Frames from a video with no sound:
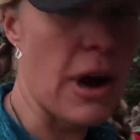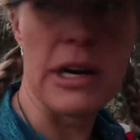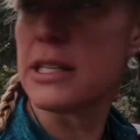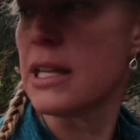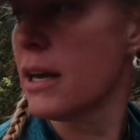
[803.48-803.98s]

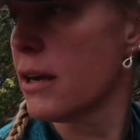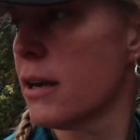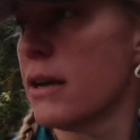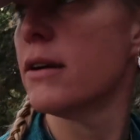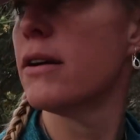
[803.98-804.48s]
rocks there
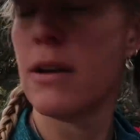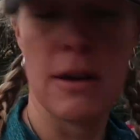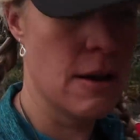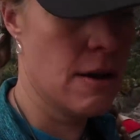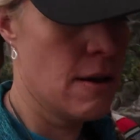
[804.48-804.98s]

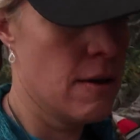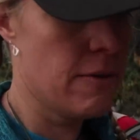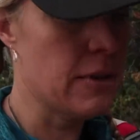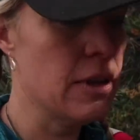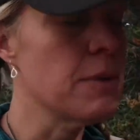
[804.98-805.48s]

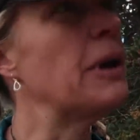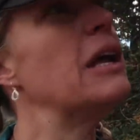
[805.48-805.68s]
for a little